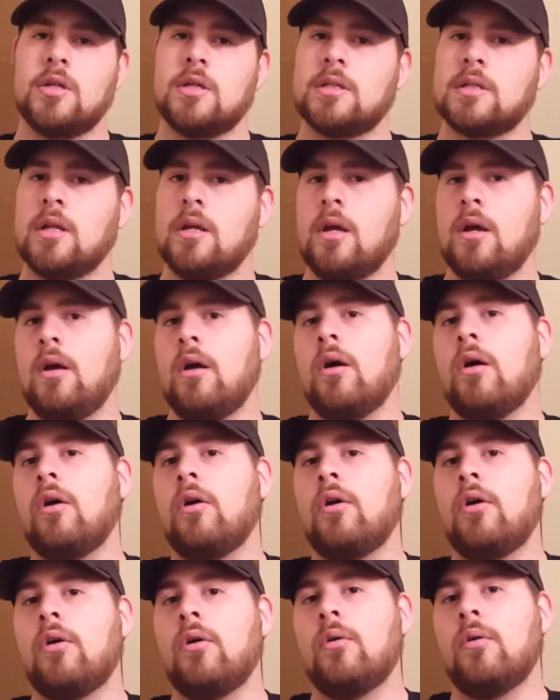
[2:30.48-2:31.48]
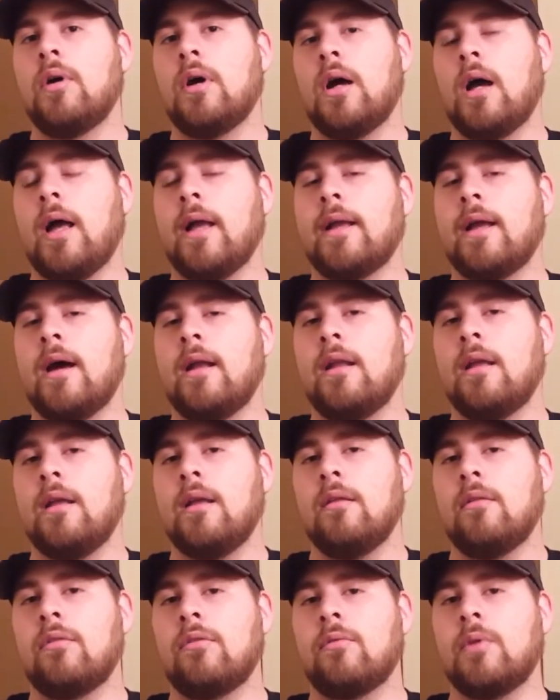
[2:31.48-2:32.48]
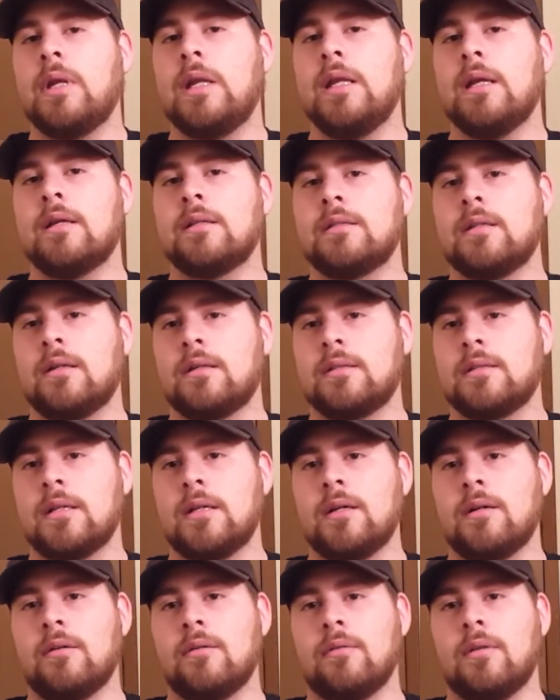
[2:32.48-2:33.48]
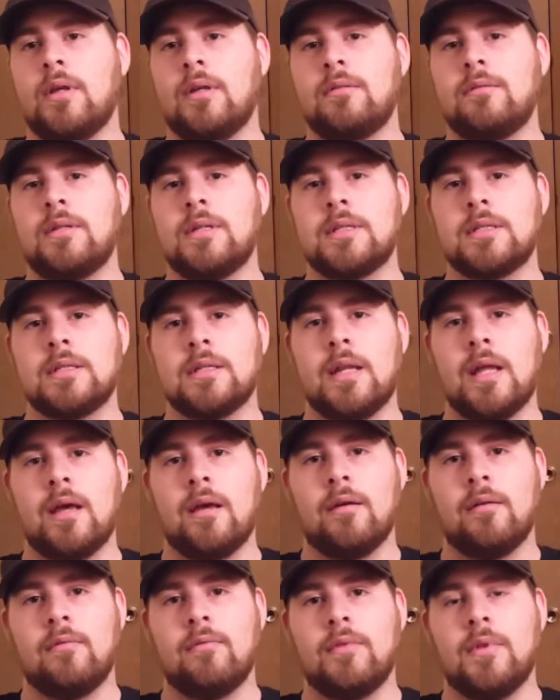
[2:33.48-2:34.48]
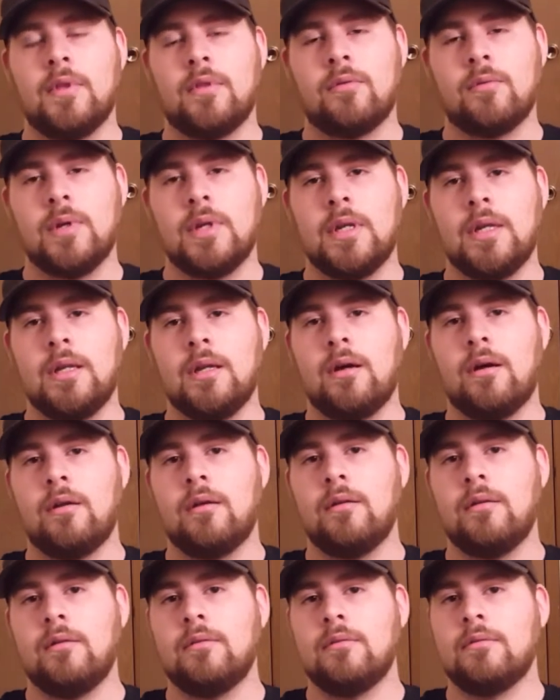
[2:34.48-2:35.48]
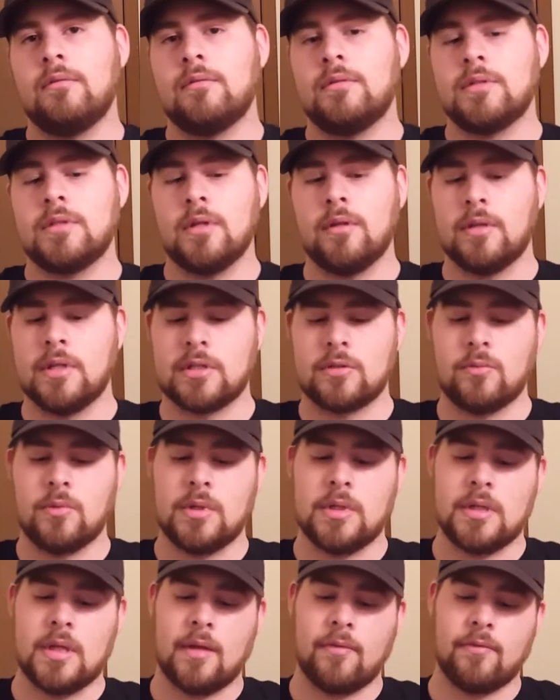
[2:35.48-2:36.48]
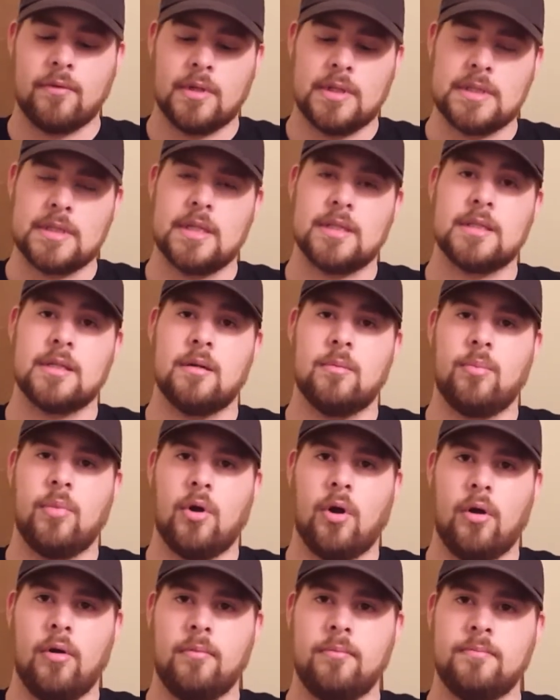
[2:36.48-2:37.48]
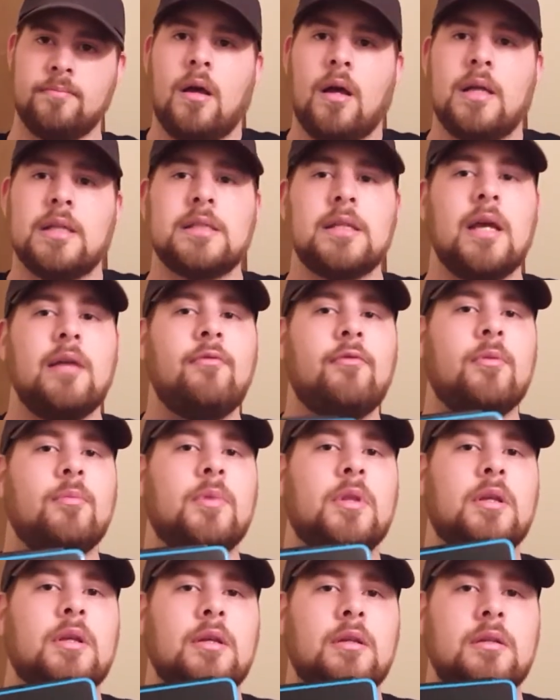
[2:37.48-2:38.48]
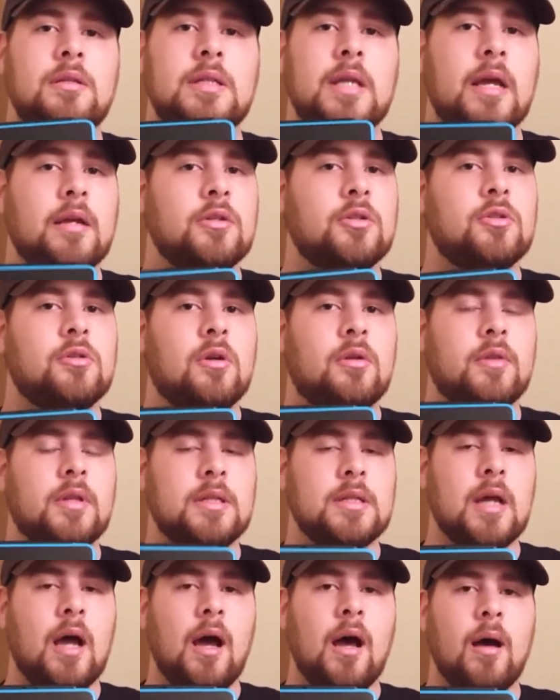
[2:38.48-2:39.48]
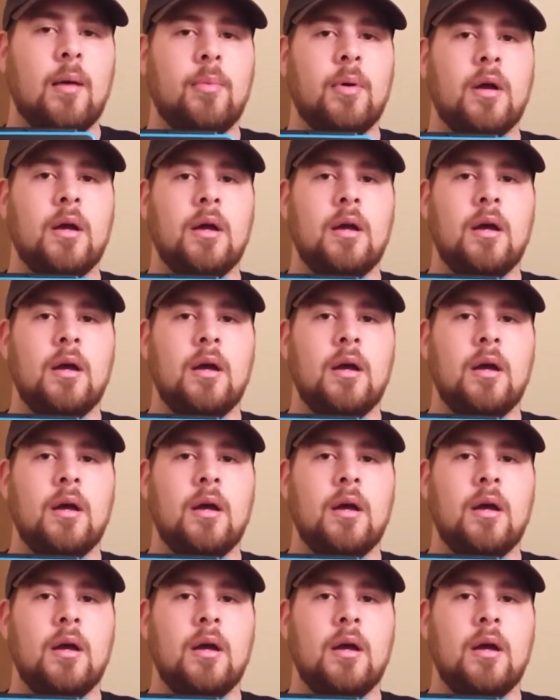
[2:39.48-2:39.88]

just, oh, I got a 3DS XL that doesn't have the 3D on it. So this one definitely sets it apart. Aside from the texture on the top,